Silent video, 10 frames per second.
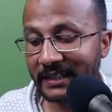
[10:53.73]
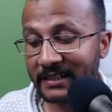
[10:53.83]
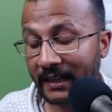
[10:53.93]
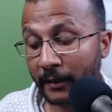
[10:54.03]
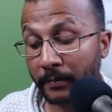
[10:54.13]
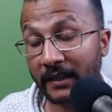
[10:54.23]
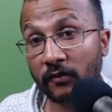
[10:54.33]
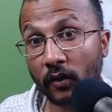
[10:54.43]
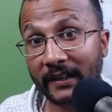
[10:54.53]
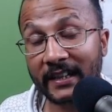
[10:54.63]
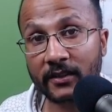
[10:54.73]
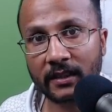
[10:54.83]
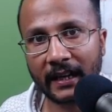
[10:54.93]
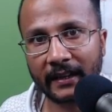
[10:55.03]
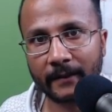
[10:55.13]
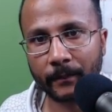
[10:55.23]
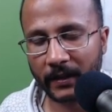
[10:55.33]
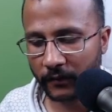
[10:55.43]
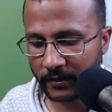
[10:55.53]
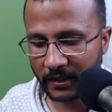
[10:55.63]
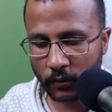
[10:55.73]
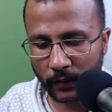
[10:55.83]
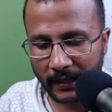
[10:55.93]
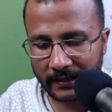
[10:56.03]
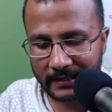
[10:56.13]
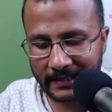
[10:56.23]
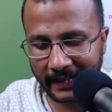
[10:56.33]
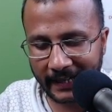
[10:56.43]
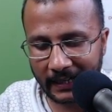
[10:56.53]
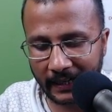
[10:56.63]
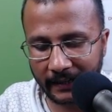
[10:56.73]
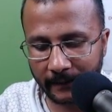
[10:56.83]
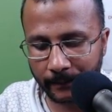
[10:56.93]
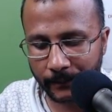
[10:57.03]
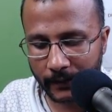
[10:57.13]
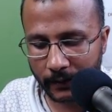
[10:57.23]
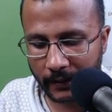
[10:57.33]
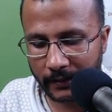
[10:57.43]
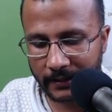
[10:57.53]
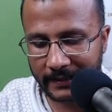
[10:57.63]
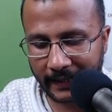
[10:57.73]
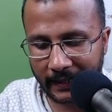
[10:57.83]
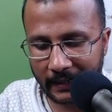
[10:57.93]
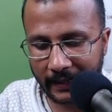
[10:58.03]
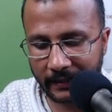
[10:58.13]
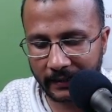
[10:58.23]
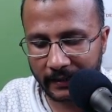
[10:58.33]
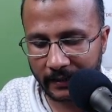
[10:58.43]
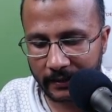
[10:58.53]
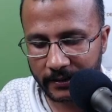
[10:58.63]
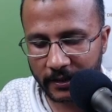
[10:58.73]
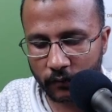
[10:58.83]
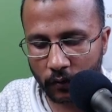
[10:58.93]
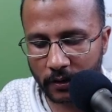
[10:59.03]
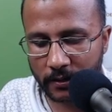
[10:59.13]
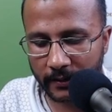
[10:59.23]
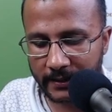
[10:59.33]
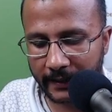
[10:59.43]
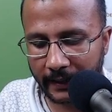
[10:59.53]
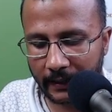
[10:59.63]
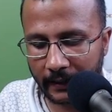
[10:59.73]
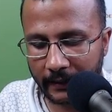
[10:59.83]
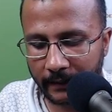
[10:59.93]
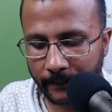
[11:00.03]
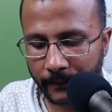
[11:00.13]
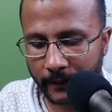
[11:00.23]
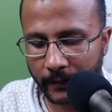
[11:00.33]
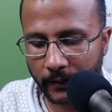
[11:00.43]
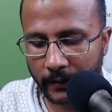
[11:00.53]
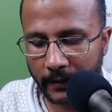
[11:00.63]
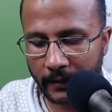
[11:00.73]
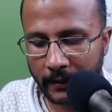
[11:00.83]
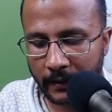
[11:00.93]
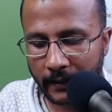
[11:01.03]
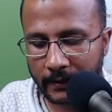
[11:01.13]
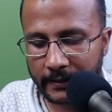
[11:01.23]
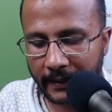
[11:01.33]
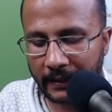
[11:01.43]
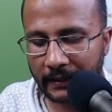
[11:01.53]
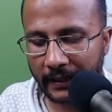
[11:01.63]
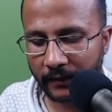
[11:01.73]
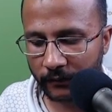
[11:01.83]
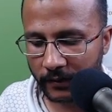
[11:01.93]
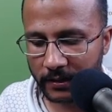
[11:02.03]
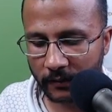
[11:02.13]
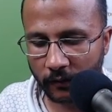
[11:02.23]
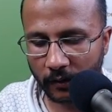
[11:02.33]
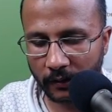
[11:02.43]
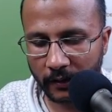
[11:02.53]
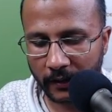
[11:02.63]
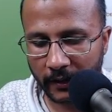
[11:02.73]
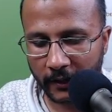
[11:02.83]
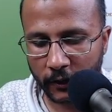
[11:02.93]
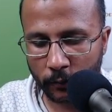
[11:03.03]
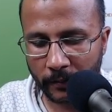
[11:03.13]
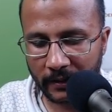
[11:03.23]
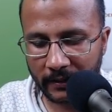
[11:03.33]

are repeated for each line. If you just look at the second line, okay, in the second line, just focus on the second line. Okay, in the second line, first of all, you print